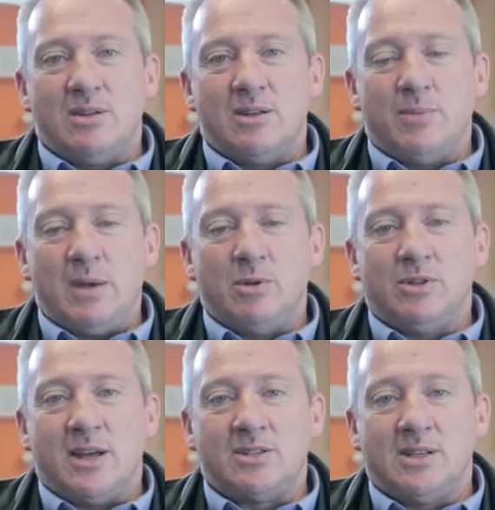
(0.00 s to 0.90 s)
People
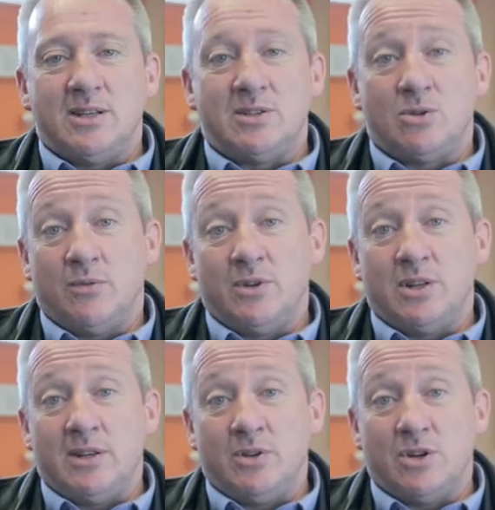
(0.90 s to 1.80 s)
actually discover that
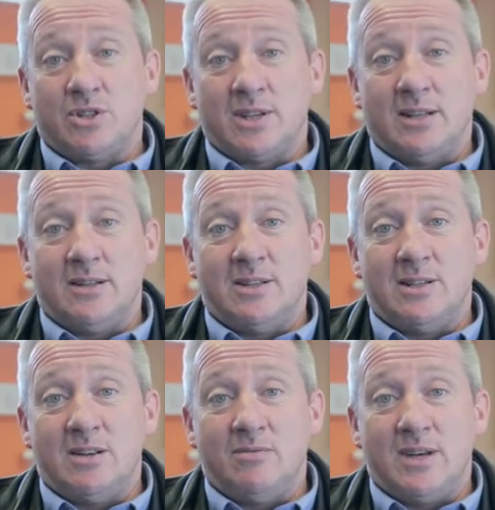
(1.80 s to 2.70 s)
they've got skills that they
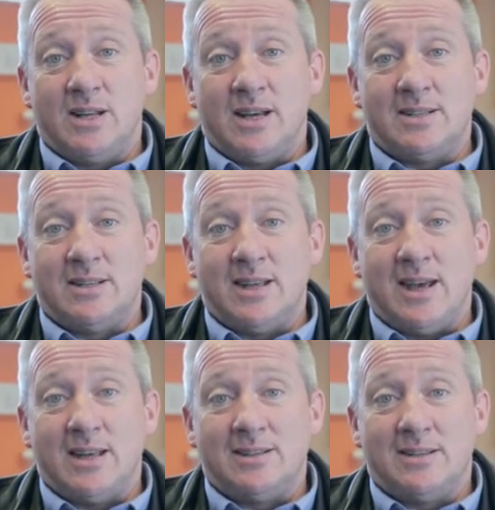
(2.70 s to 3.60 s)
didn't realise that they
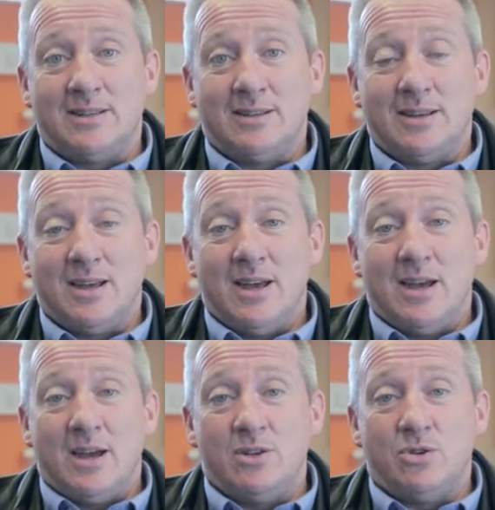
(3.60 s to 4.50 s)
had.
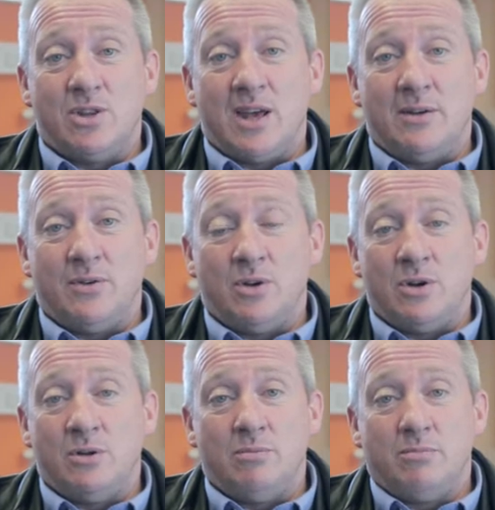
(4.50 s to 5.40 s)
And so
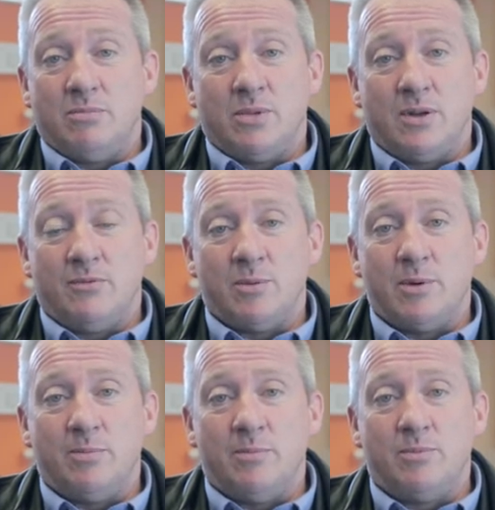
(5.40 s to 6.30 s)
therefore, from
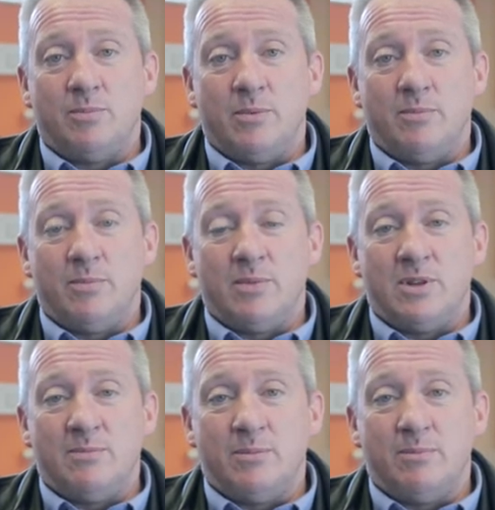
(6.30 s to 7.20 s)

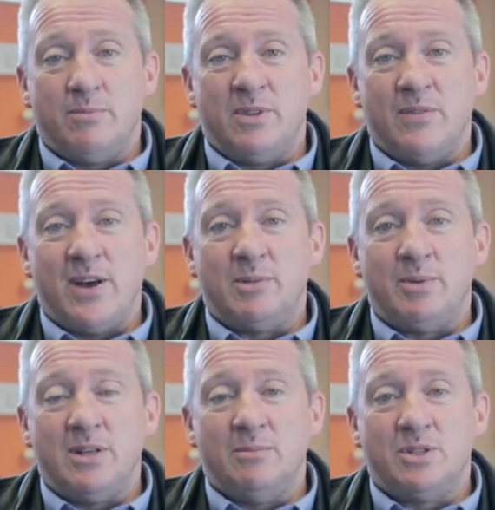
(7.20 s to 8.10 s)

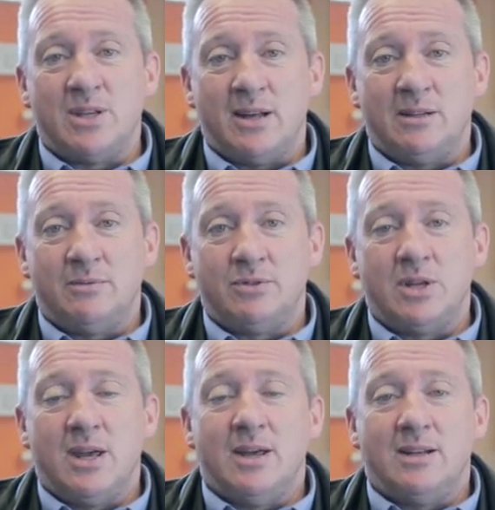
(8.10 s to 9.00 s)
developing themselves,
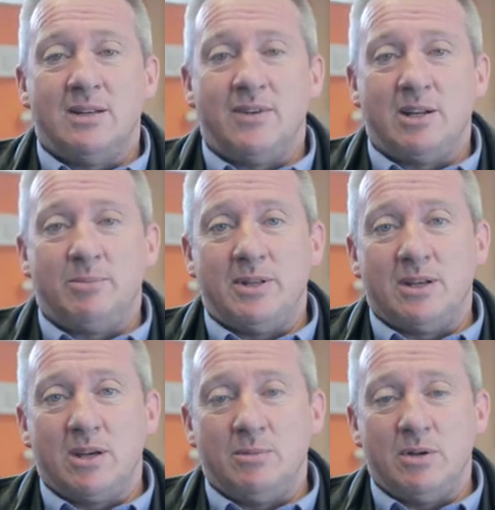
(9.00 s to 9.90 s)
developing the
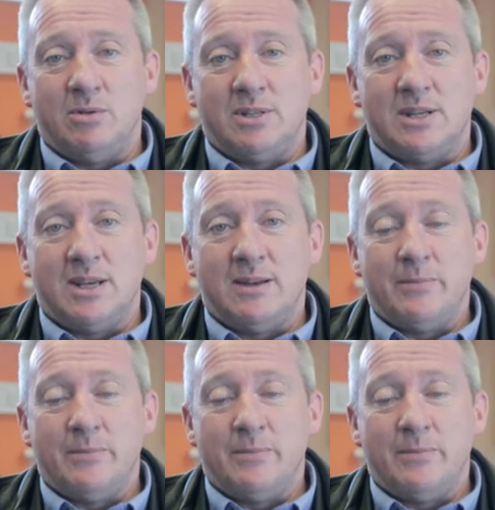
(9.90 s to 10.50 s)
community,